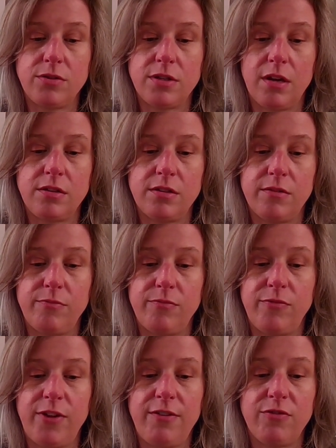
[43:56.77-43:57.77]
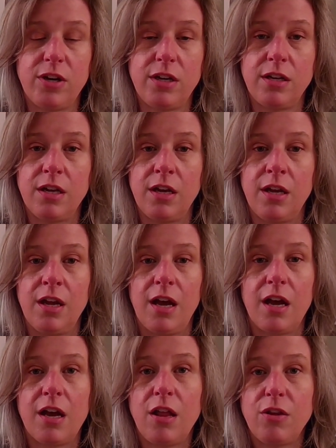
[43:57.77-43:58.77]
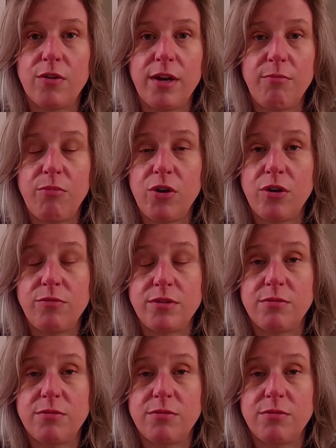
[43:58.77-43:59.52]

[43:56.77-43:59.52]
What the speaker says: Some favorite, a coloring book with some